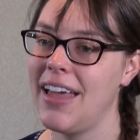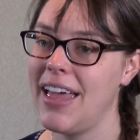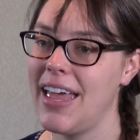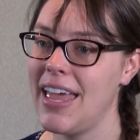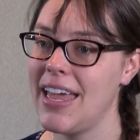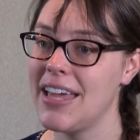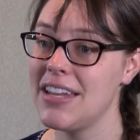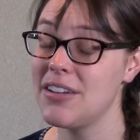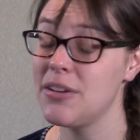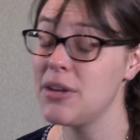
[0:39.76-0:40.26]

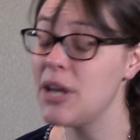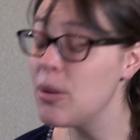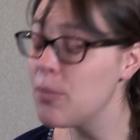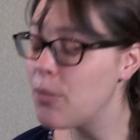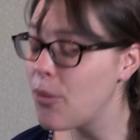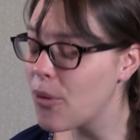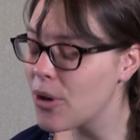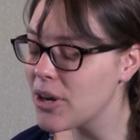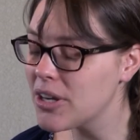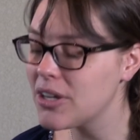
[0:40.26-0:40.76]
And an
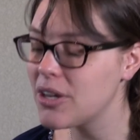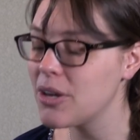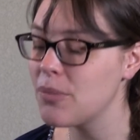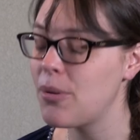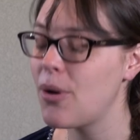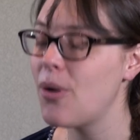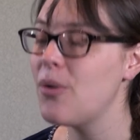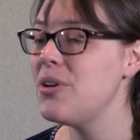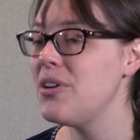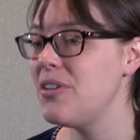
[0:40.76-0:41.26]
important
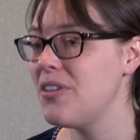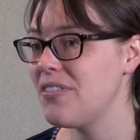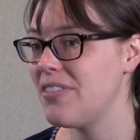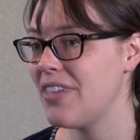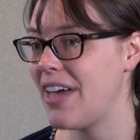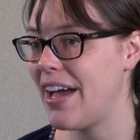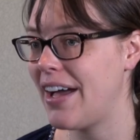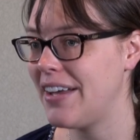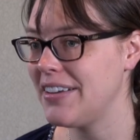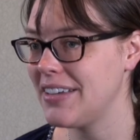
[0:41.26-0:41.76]
component of
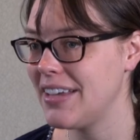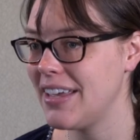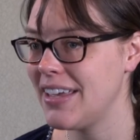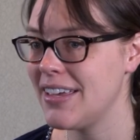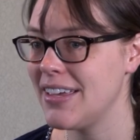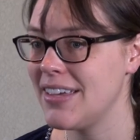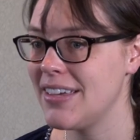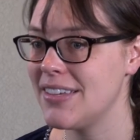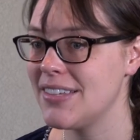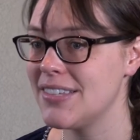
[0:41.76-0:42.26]
that
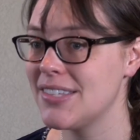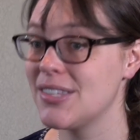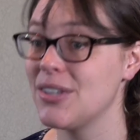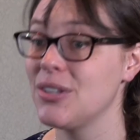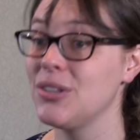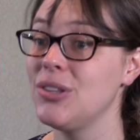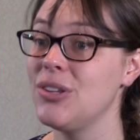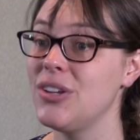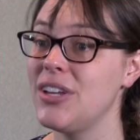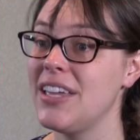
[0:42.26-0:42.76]
is
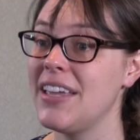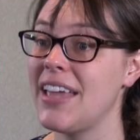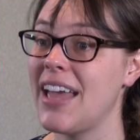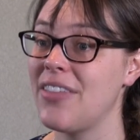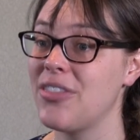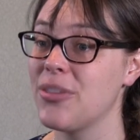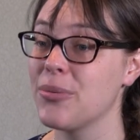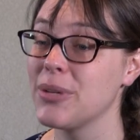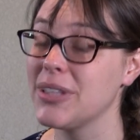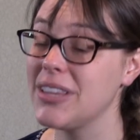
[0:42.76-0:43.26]
looking
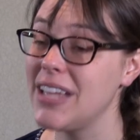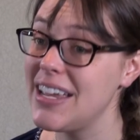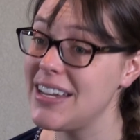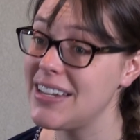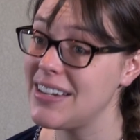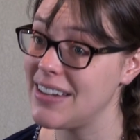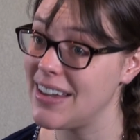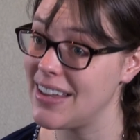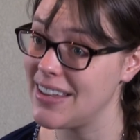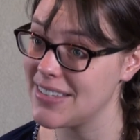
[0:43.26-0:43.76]
at the
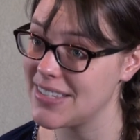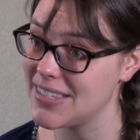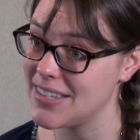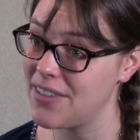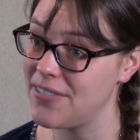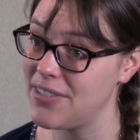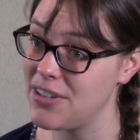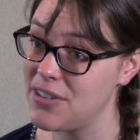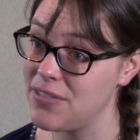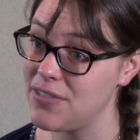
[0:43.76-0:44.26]
relatedness
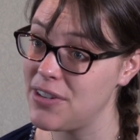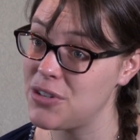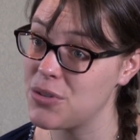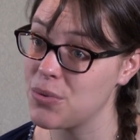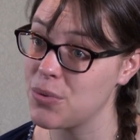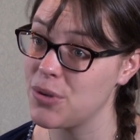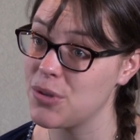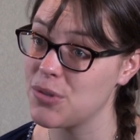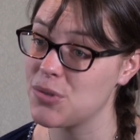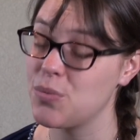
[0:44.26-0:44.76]
of
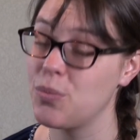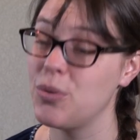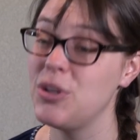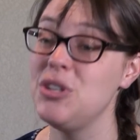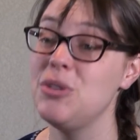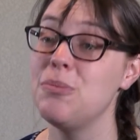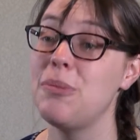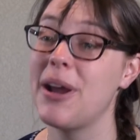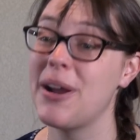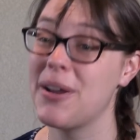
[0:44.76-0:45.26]
individuals
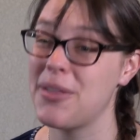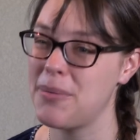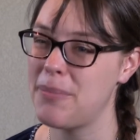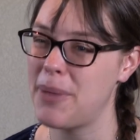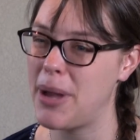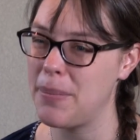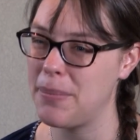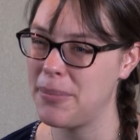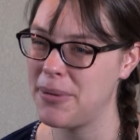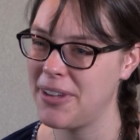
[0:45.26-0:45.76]
when you pair them
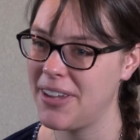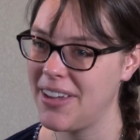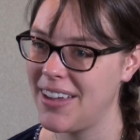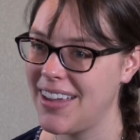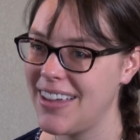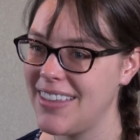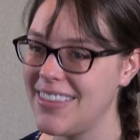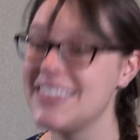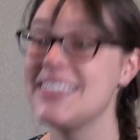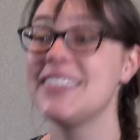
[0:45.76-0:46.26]
up.
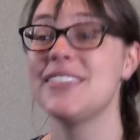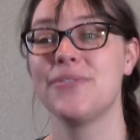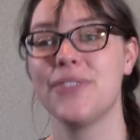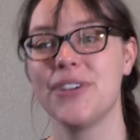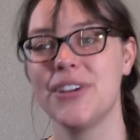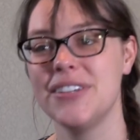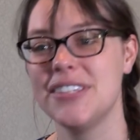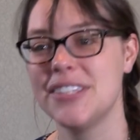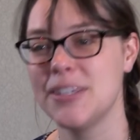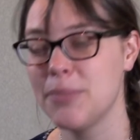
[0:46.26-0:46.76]
This is
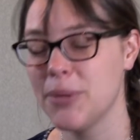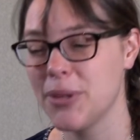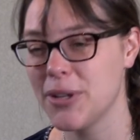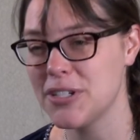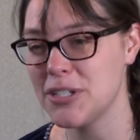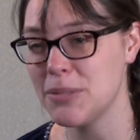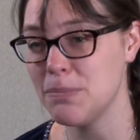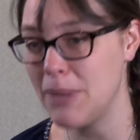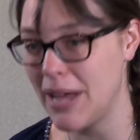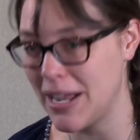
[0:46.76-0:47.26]
very similar
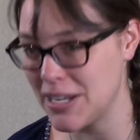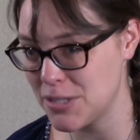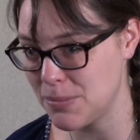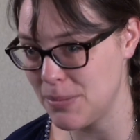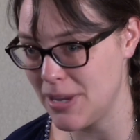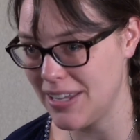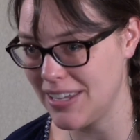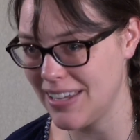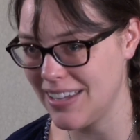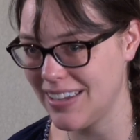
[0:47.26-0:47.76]
to
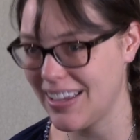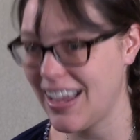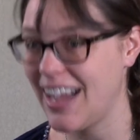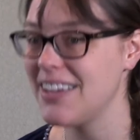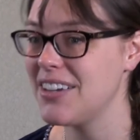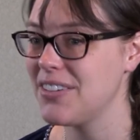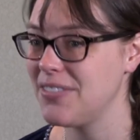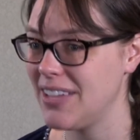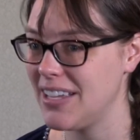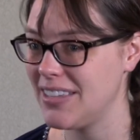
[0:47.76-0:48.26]
matchmaking,
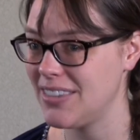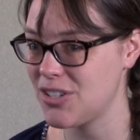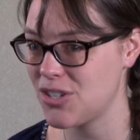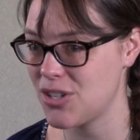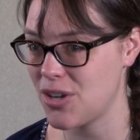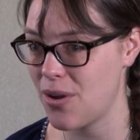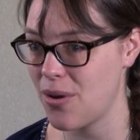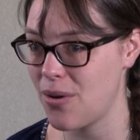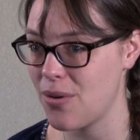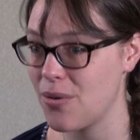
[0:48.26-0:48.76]
kind of like the
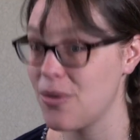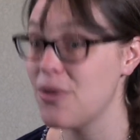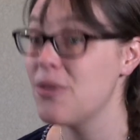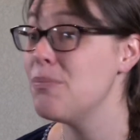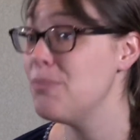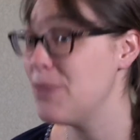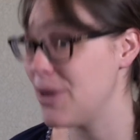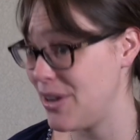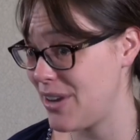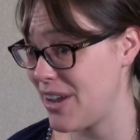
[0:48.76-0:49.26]
show
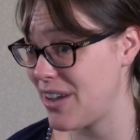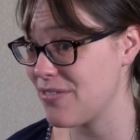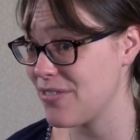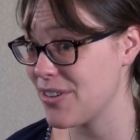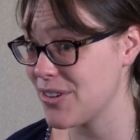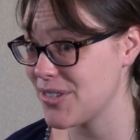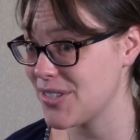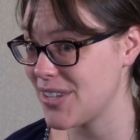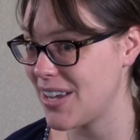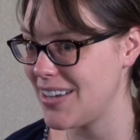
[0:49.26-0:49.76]
Married at
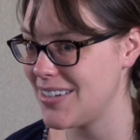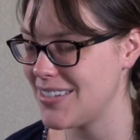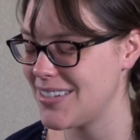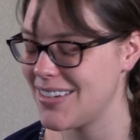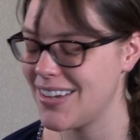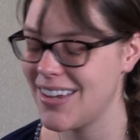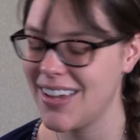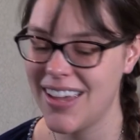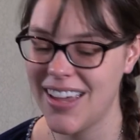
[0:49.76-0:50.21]
First Sight.